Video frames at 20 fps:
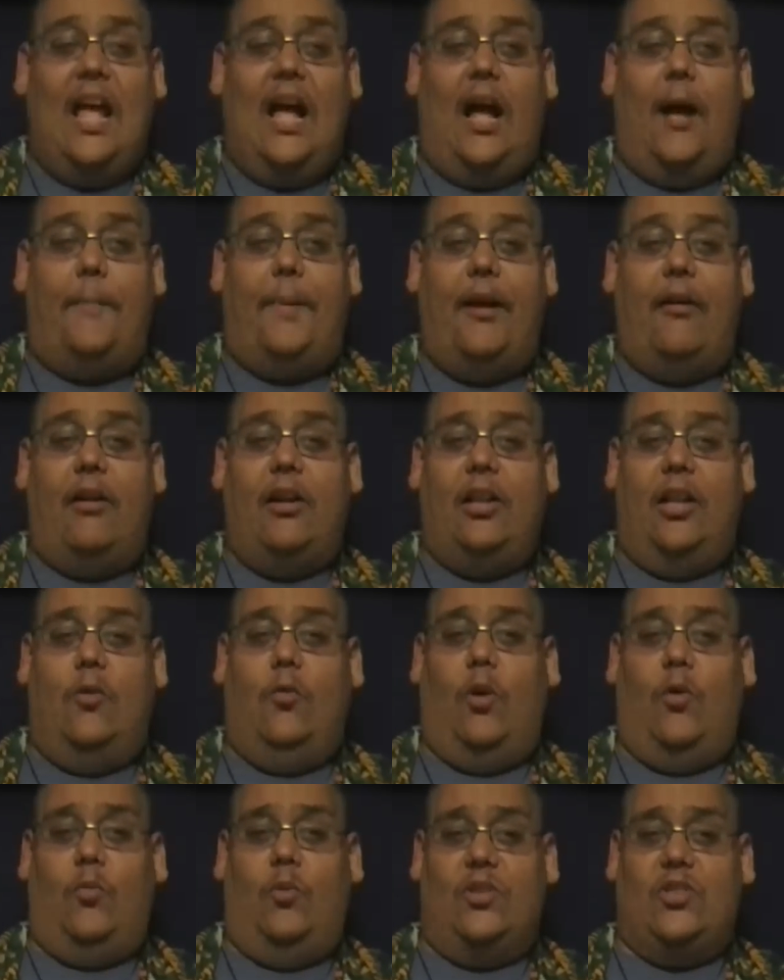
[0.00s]
apparently
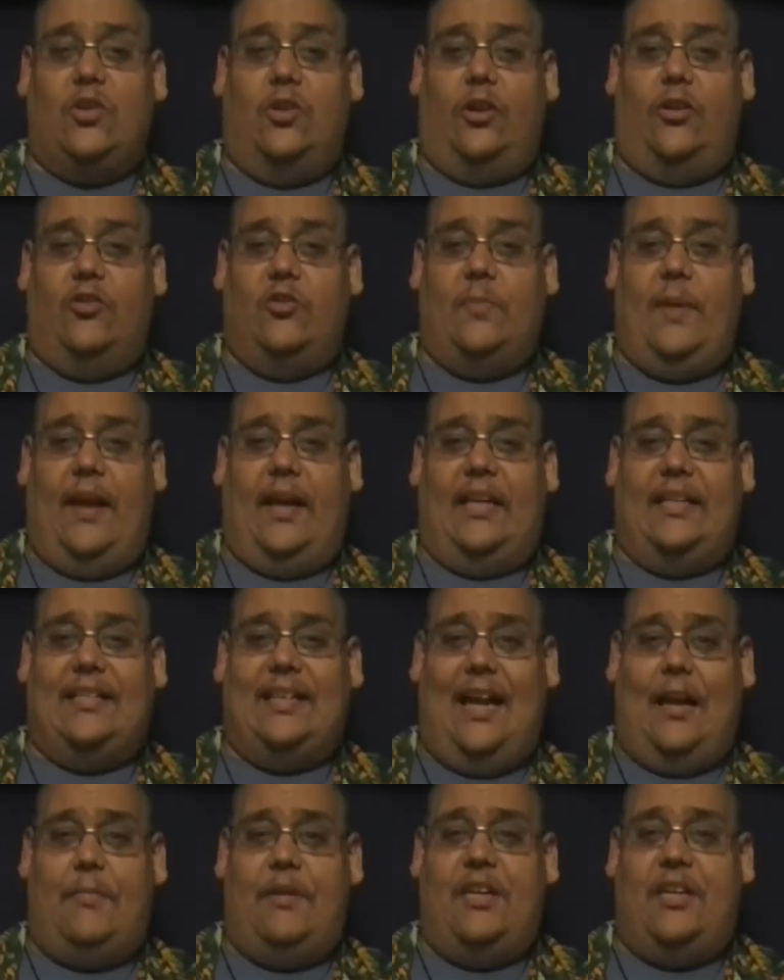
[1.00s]
when Whistler goes back in
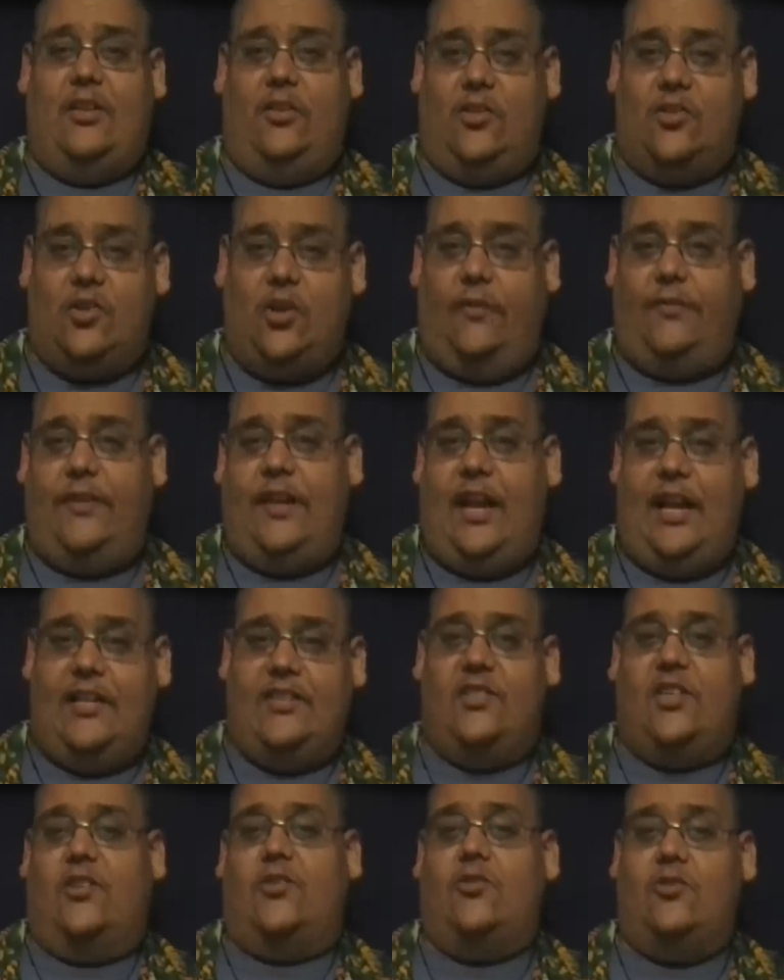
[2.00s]
time, he kills off the
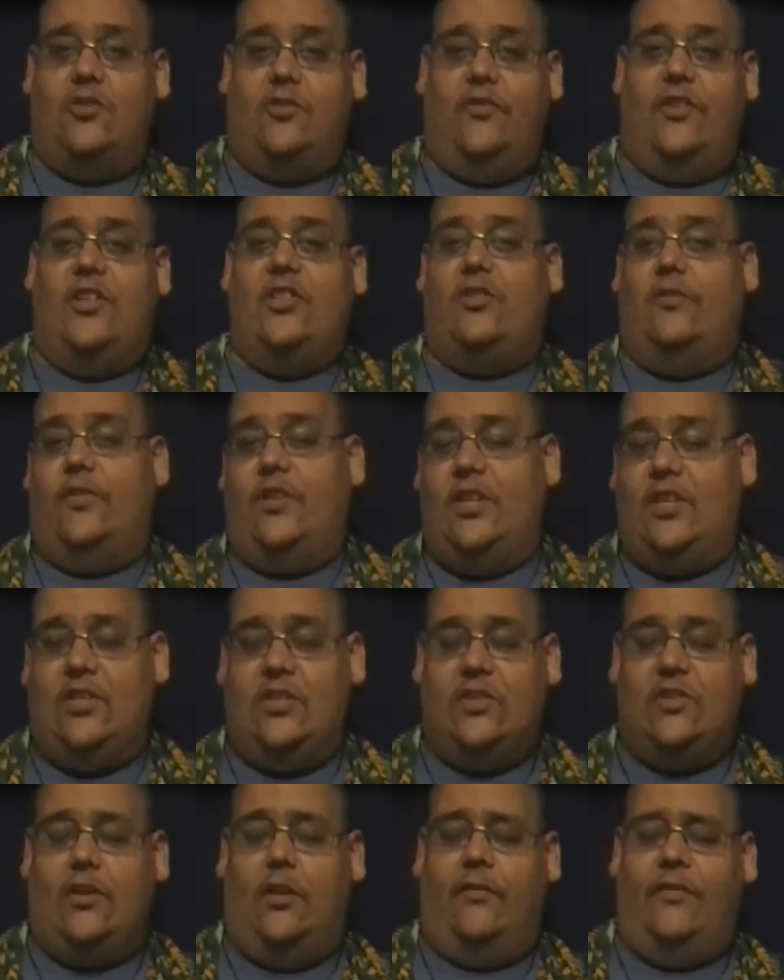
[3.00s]
ancestors of each of
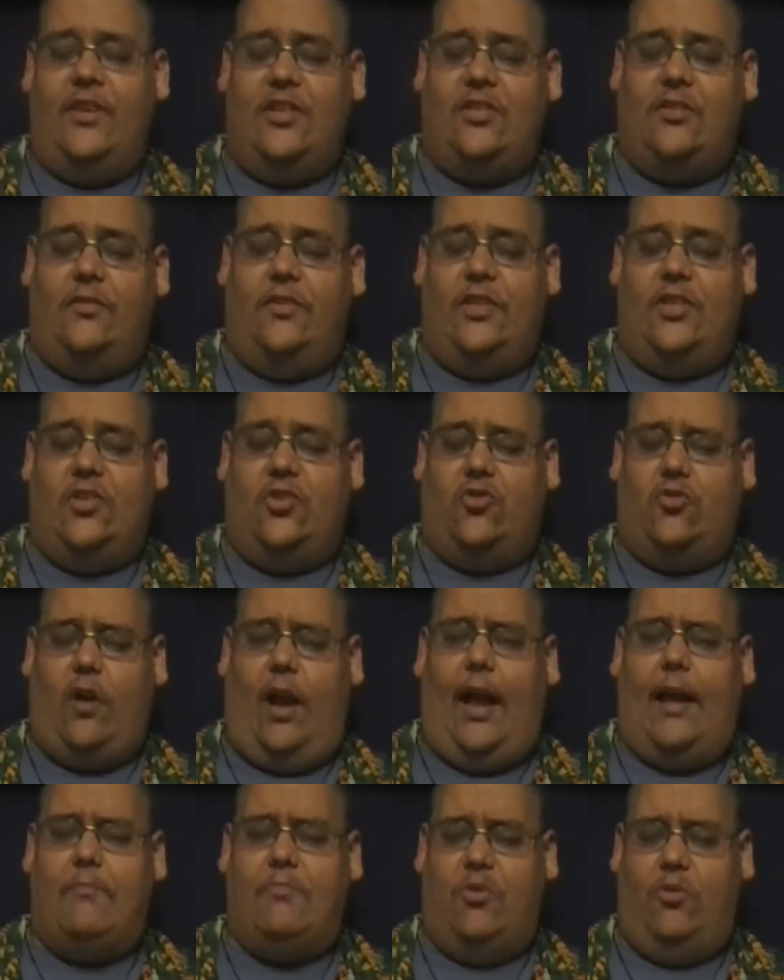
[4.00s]
these
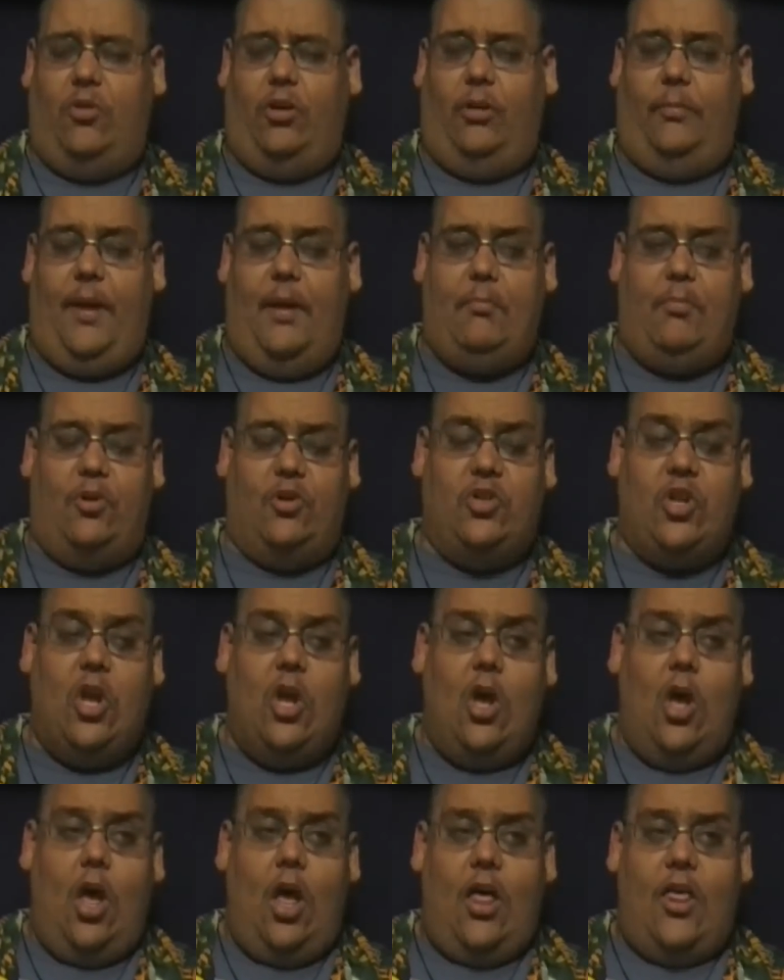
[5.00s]
tribunal members,
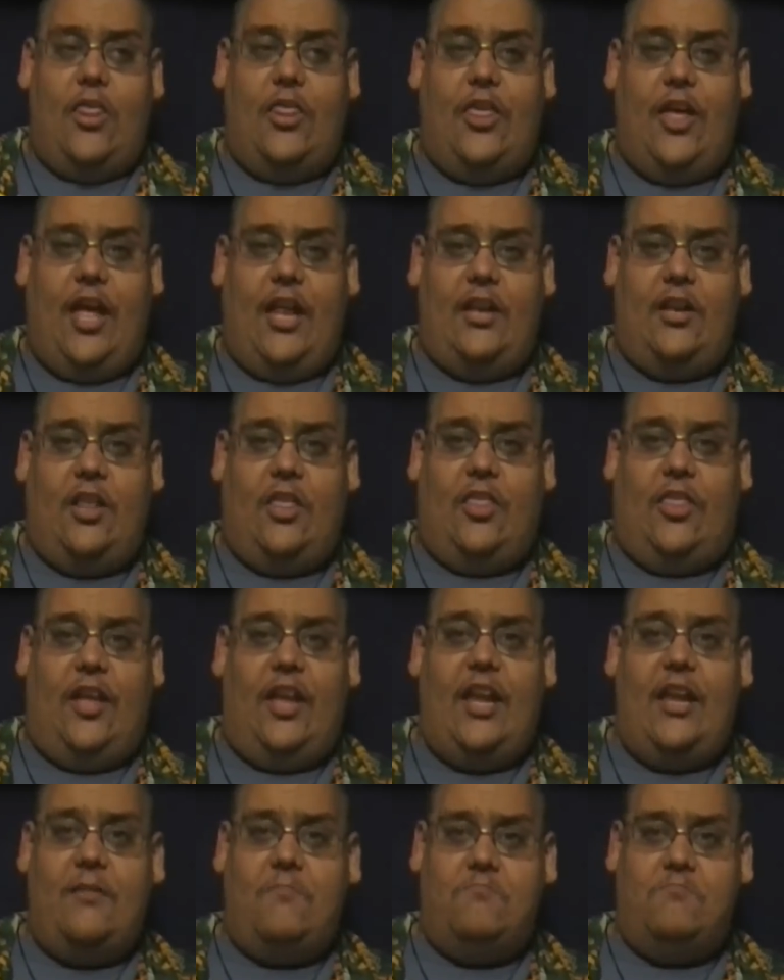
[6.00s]
then
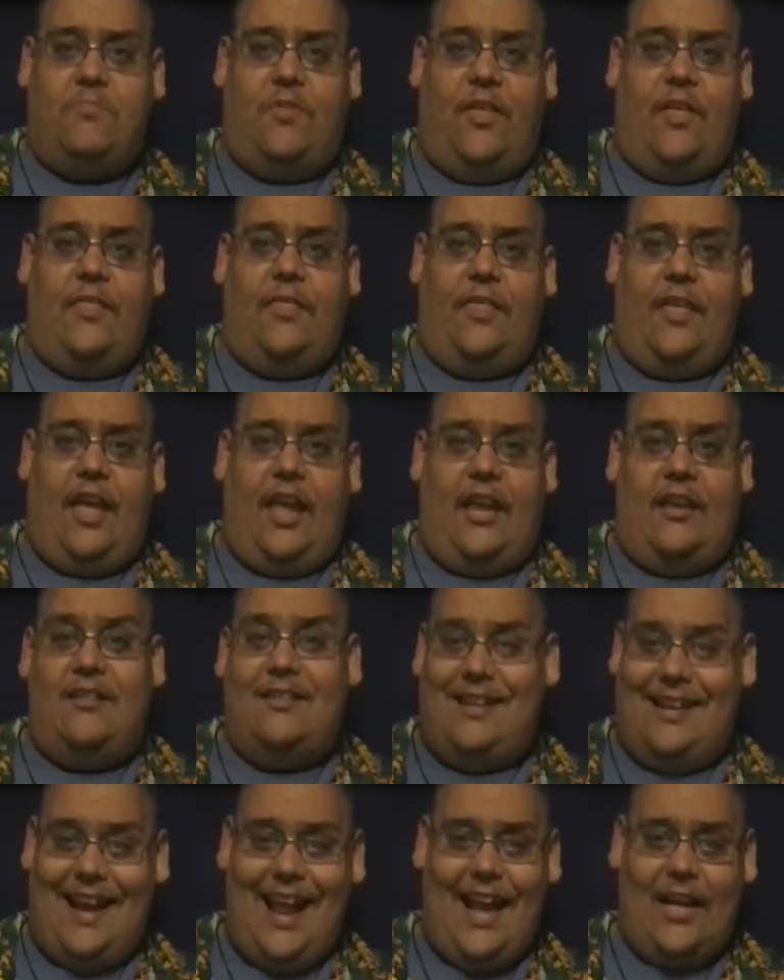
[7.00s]
they
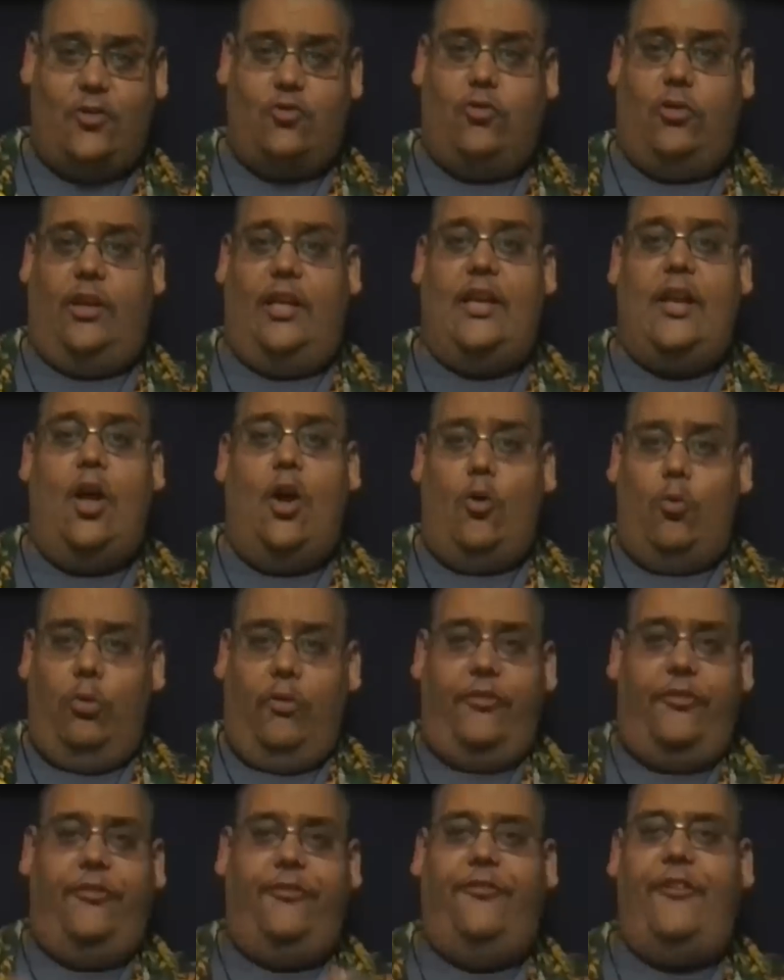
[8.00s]
naturally
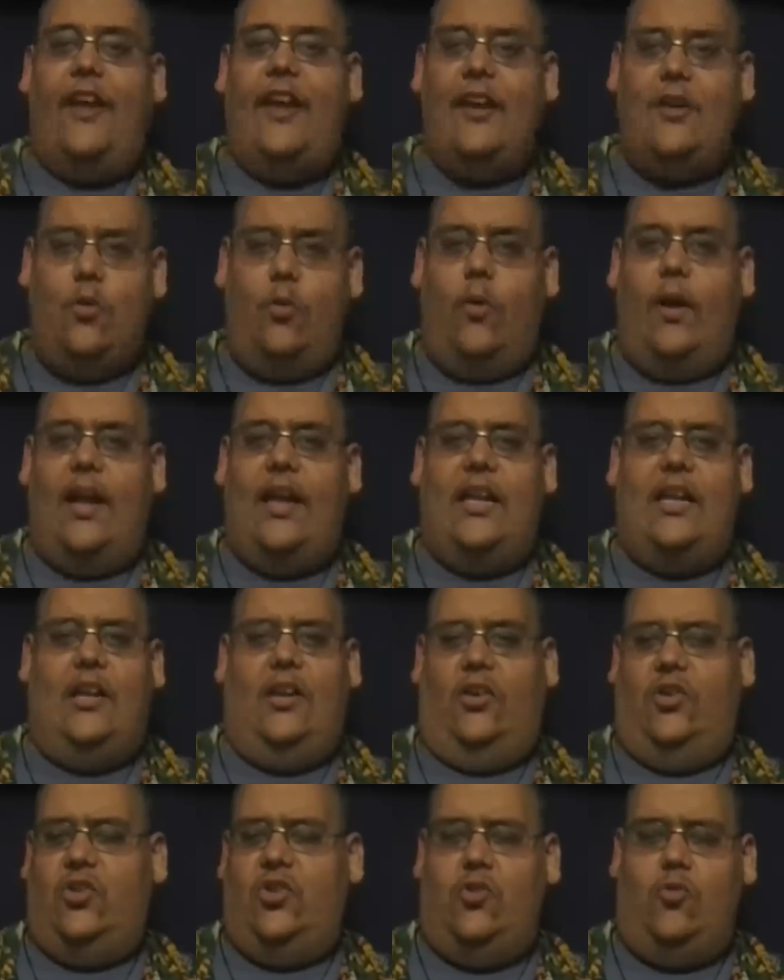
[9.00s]
will fade away
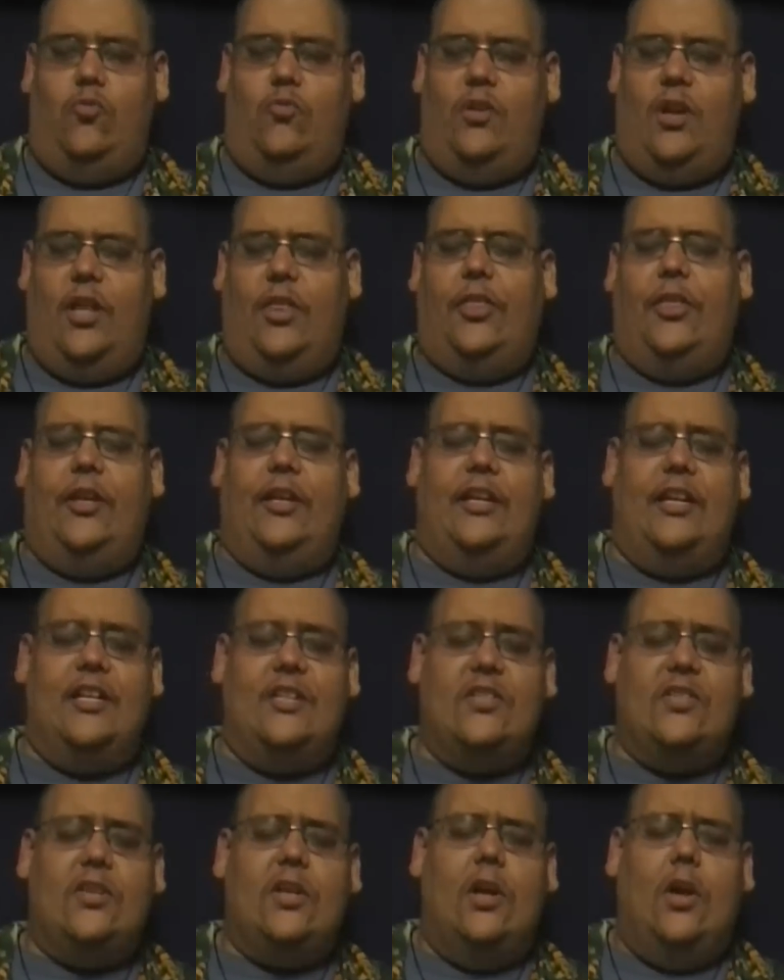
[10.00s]
into
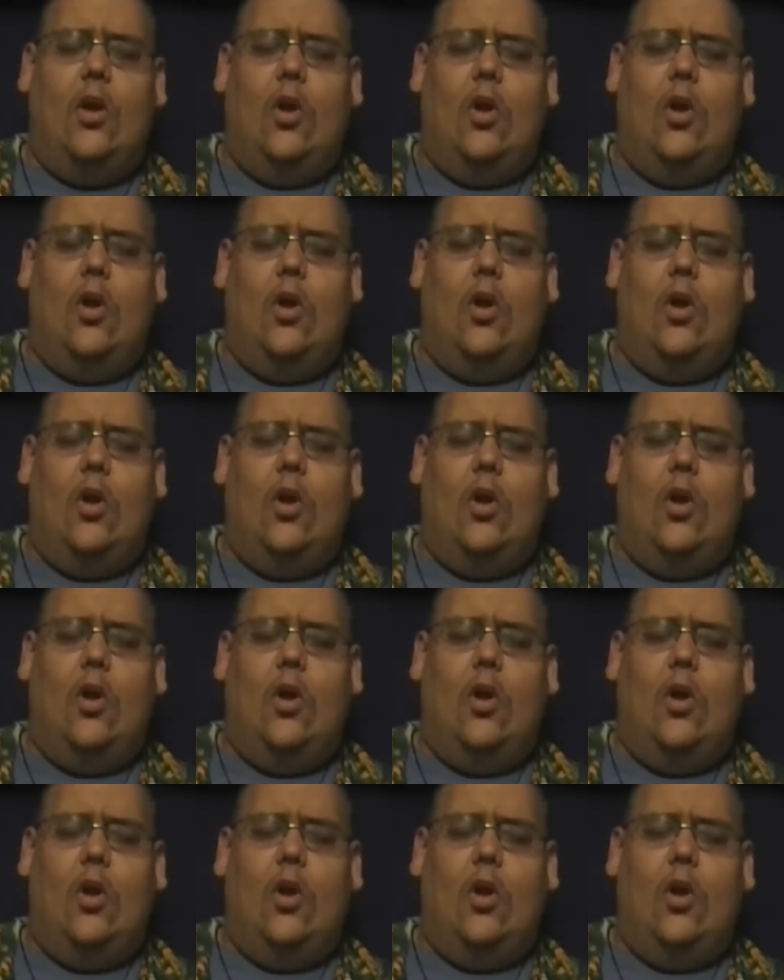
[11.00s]
nothingness.